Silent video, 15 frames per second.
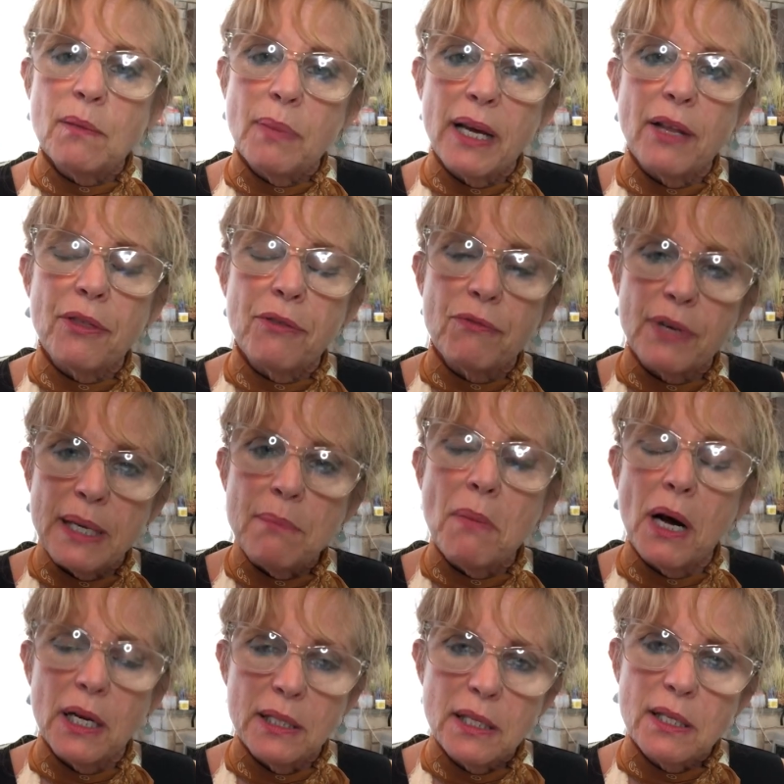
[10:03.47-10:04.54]
about 3
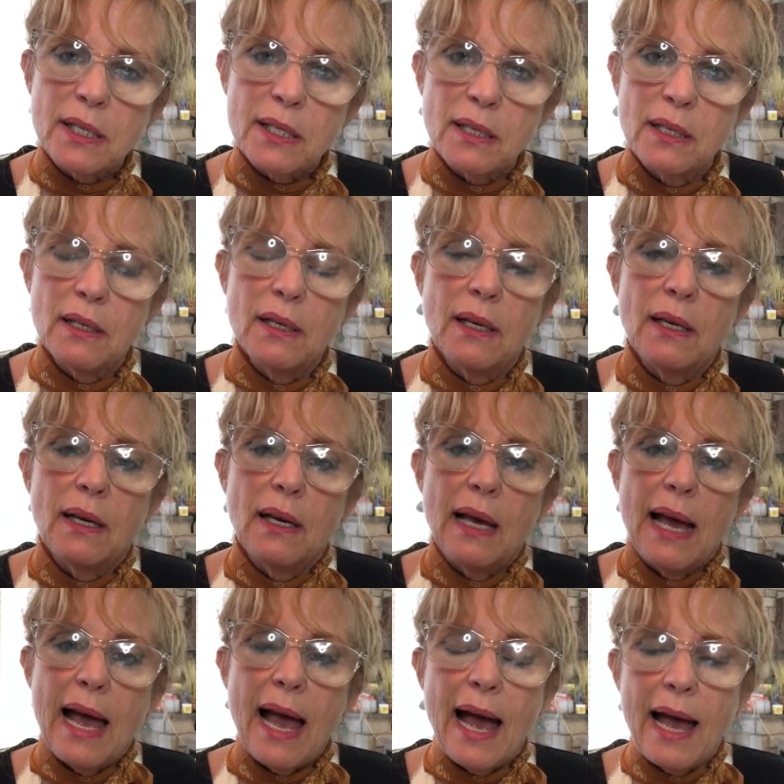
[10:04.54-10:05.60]
months,
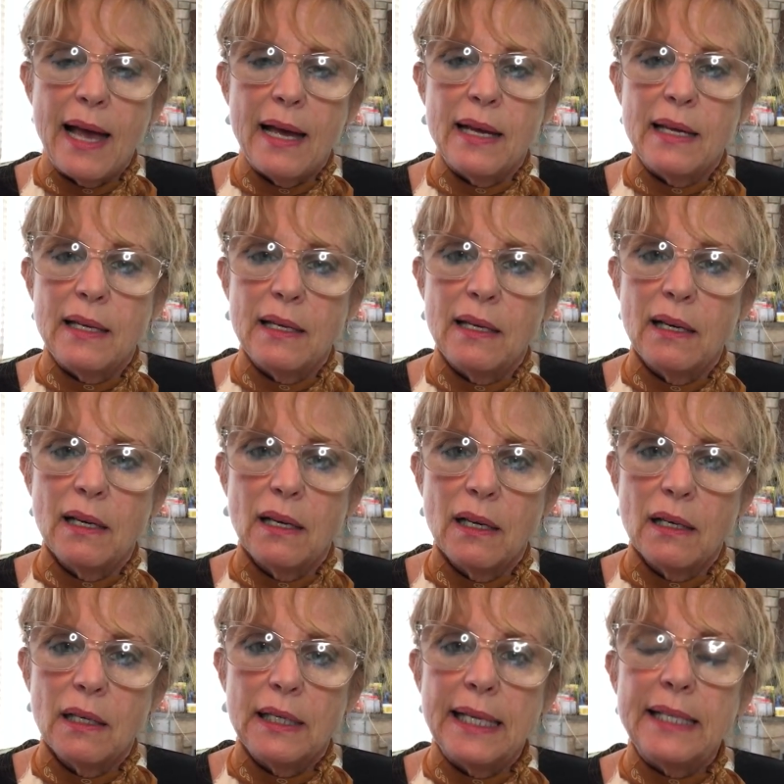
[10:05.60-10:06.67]
and
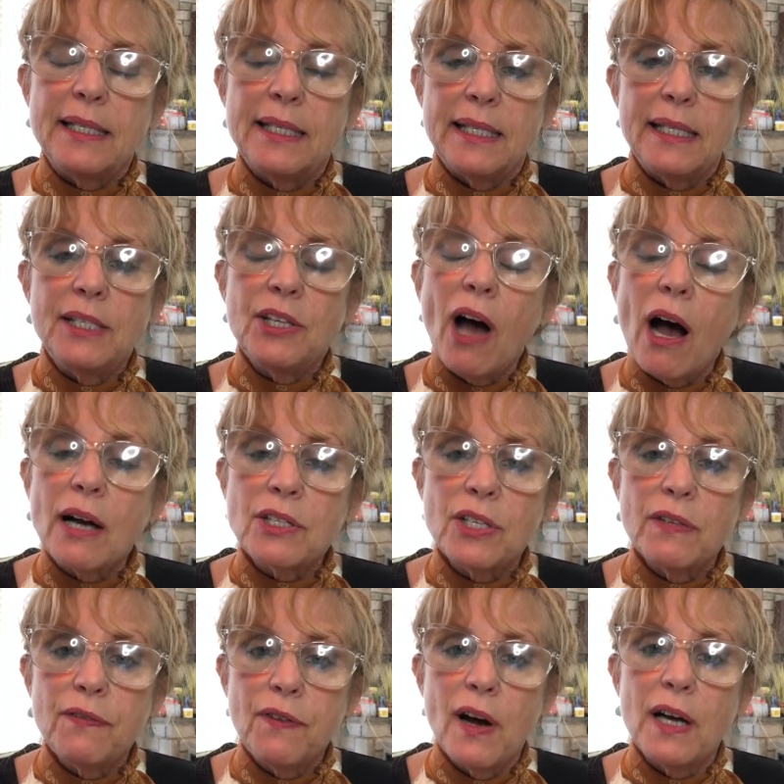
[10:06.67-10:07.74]
it
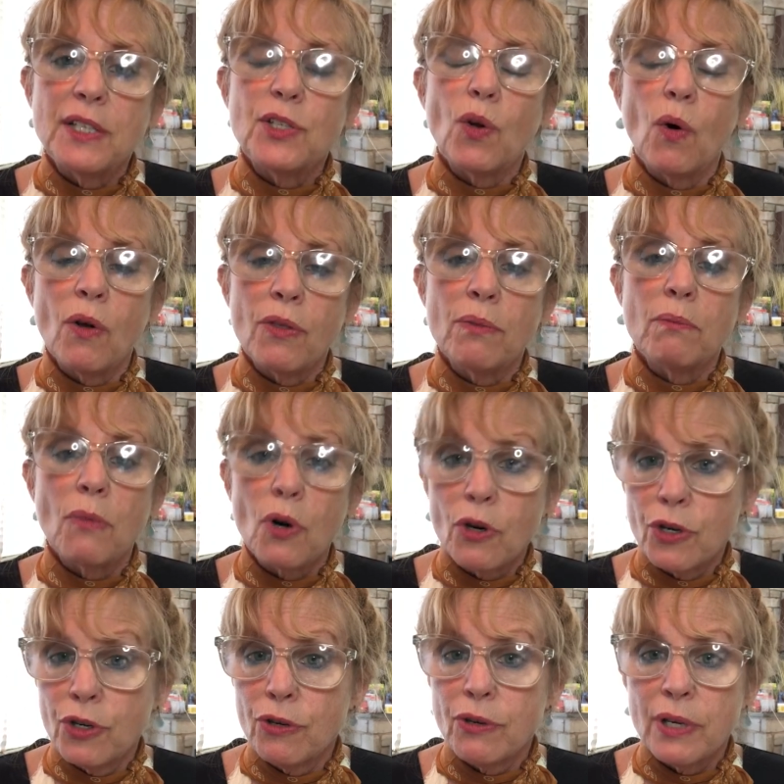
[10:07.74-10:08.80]
detoxifies all the
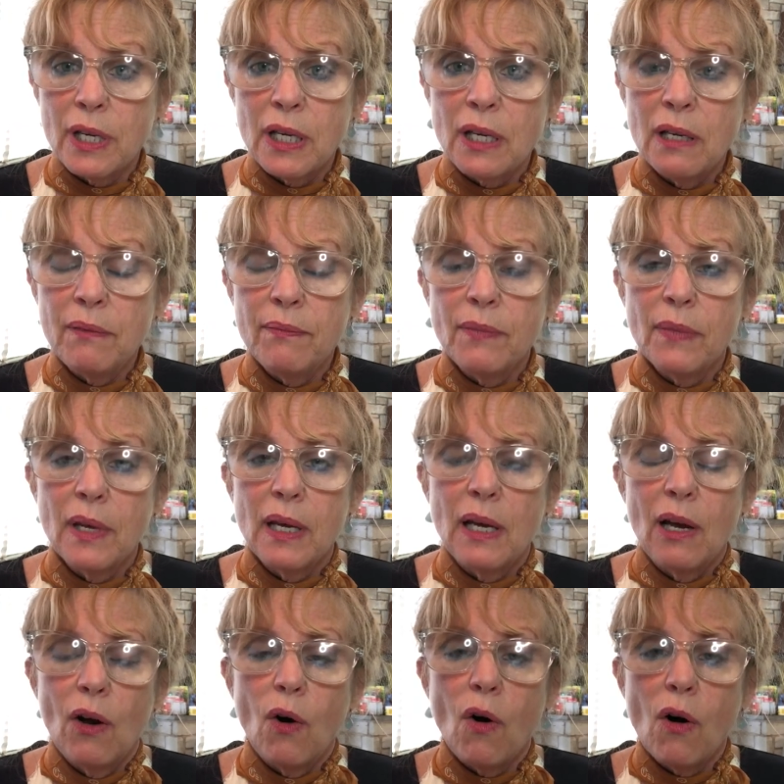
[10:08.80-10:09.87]
mercury,
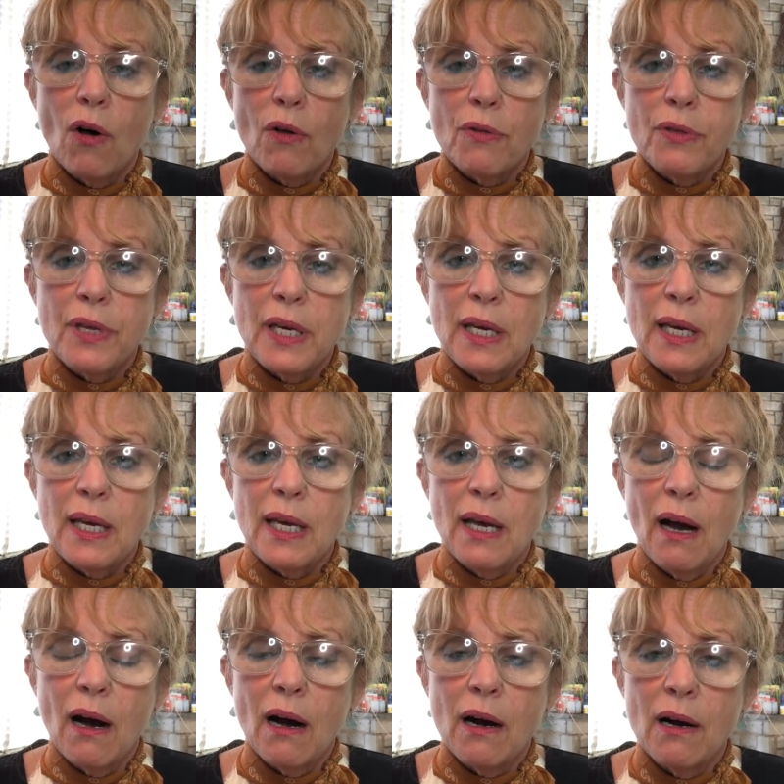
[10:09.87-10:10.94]
all the
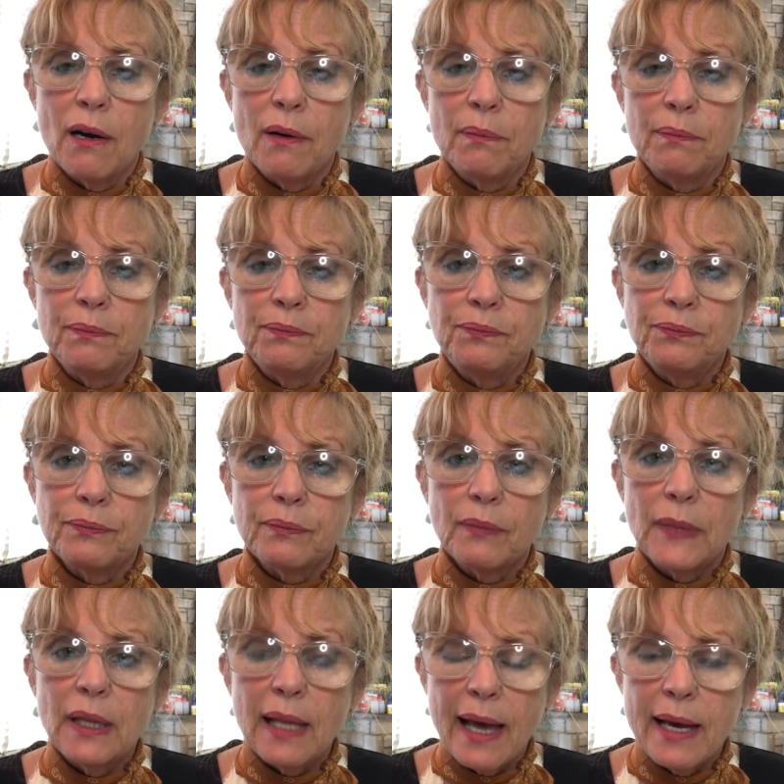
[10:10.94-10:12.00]

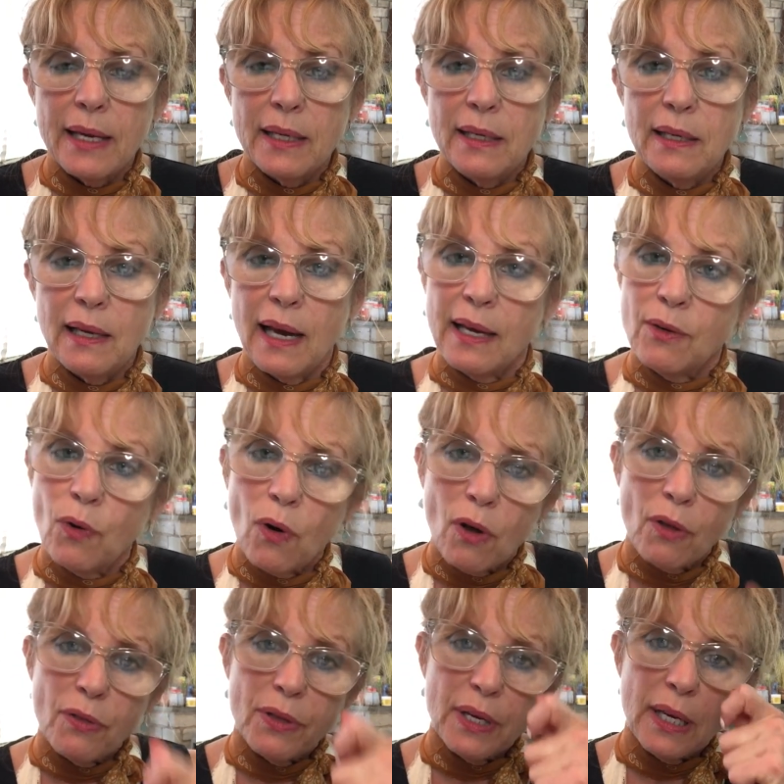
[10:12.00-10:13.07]
lead, and
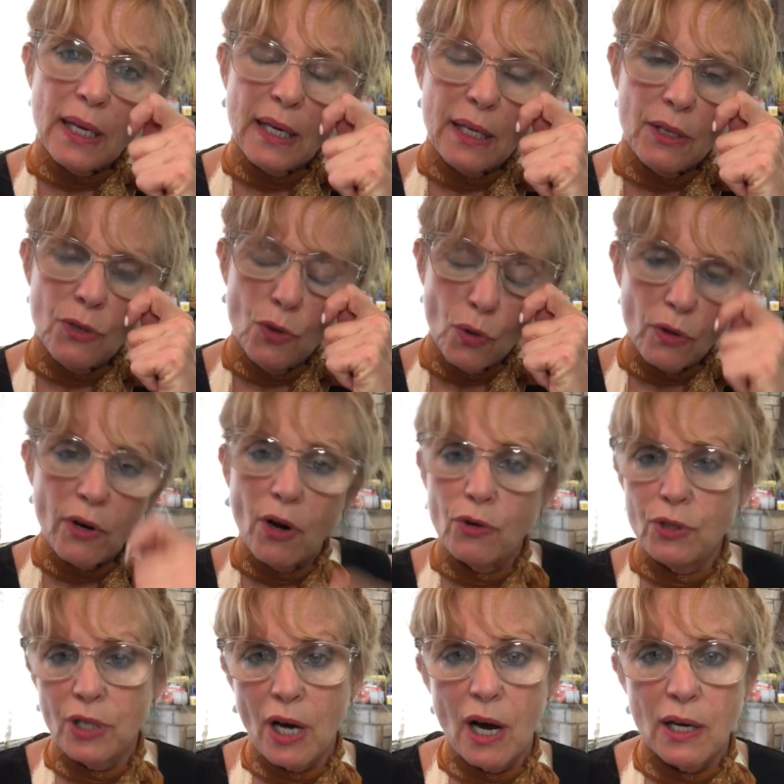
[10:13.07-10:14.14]
all the
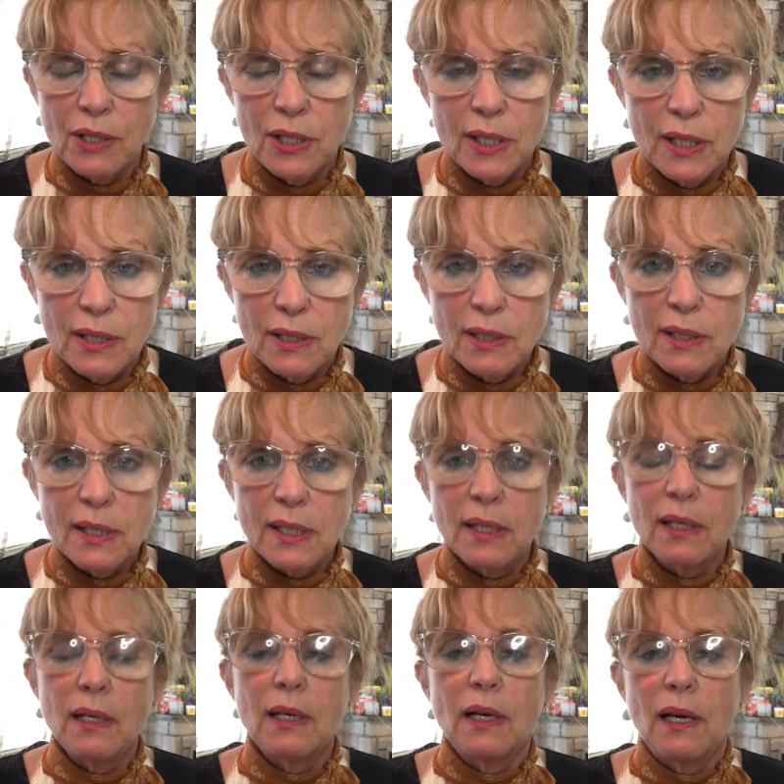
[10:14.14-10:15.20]
neurotoxins.
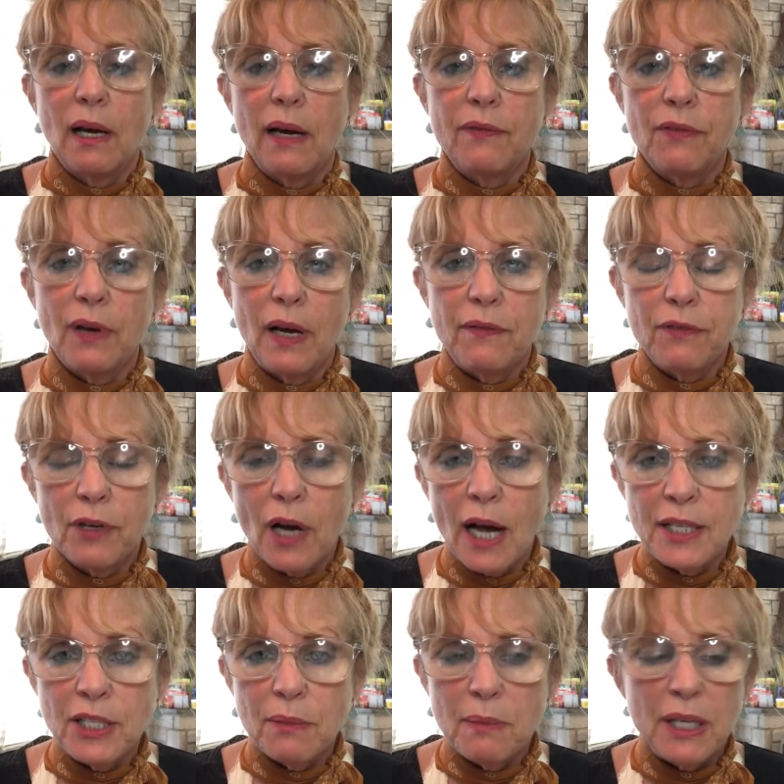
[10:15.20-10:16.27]
I
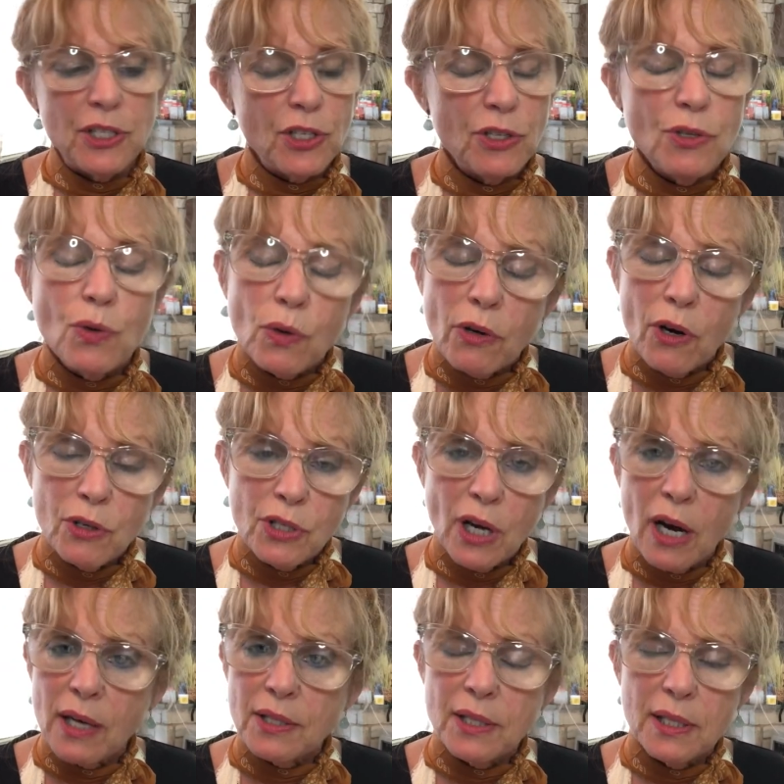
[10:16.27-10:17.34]
forgot to mention
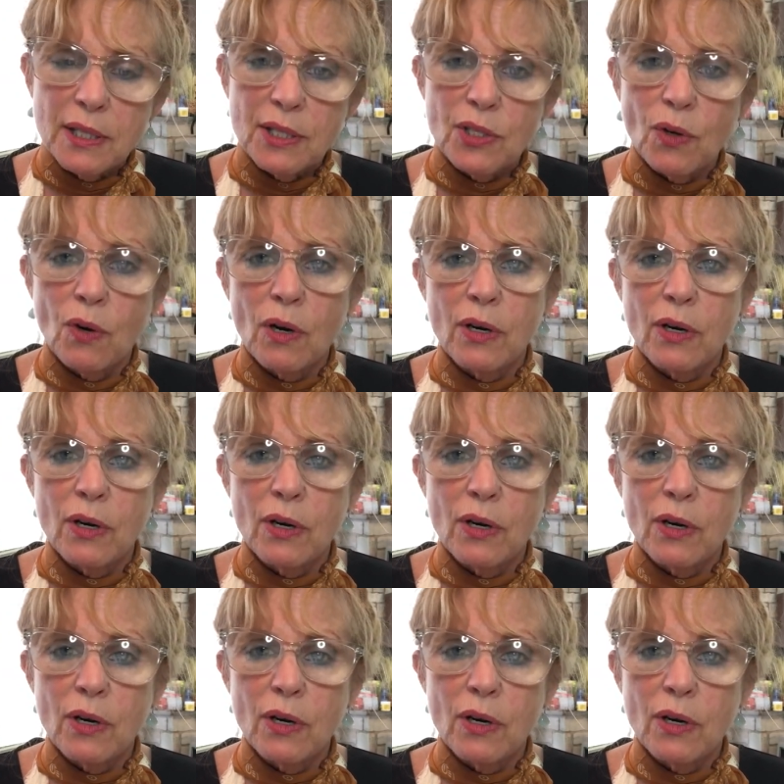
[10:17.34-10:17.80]
neurotoxins